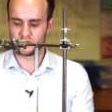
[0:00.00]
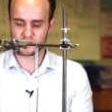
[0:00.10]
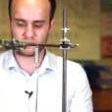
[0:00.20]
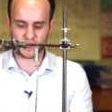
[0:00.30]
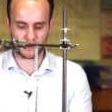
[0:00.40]

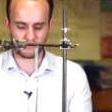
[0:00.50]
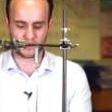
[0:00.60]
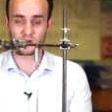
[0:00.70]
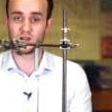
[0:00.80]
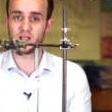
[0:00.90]
So again, we're
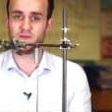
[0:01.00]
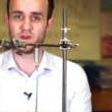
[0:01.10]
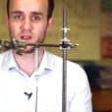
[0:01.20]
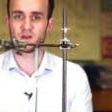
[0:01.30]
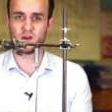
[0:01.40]
going to leave
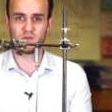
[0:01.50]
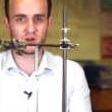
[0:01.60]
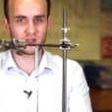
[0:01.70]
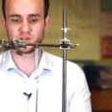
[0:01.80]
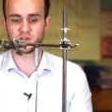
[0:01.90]
it go
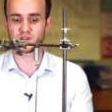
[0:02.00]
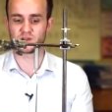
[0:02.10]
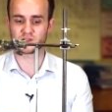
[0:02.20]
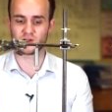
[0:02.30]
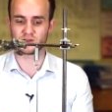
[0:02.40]
and then we're just going
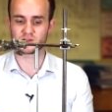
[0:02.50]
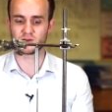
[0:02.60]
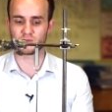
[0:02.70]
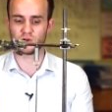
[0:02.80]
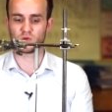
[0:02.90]
to start the
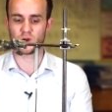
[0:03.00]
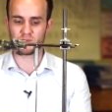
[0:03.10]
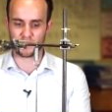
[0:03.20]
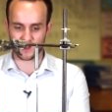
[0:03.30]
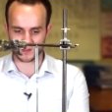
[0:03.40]
stop clock when
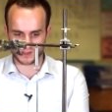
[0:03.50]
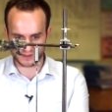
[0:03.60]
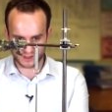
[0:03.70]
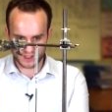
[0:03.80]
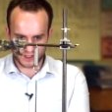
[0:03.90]
it
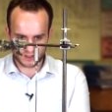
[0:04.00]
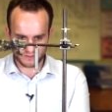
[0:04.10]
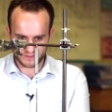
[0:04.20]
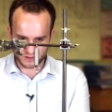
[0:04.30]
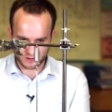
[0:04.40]
passes the
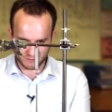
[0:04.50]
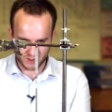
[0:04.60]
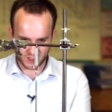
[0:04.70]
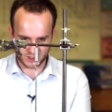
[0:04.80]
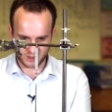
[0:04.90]
fiducial
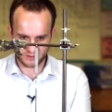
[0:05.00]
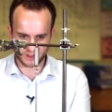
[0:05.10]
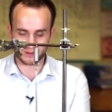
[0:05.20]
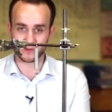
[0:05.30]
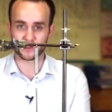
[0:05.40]
marker.
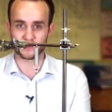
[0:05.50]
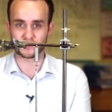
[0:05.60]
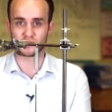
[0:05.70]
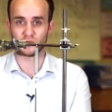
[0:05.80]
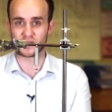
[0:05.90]
And then we're going
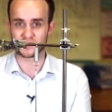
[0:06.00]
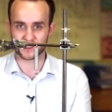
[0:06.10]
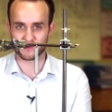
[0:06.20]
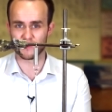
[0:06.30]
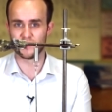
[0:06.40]
to call that
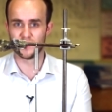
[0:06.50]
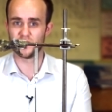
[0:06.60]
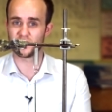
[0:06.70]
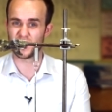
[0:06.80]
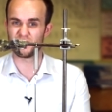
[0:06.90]
zero
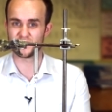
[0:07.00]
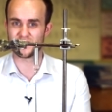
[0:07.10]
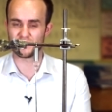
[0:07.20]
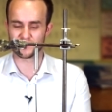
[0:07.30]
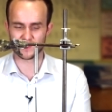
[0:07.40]
and count for
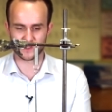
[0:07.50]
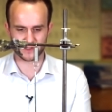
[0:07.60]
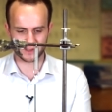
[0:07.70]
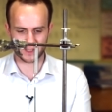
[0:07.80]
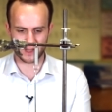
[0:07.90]
10
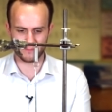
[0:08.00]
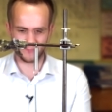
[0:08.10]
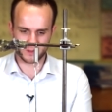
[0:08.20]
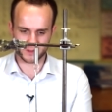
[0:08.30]
oscillations again.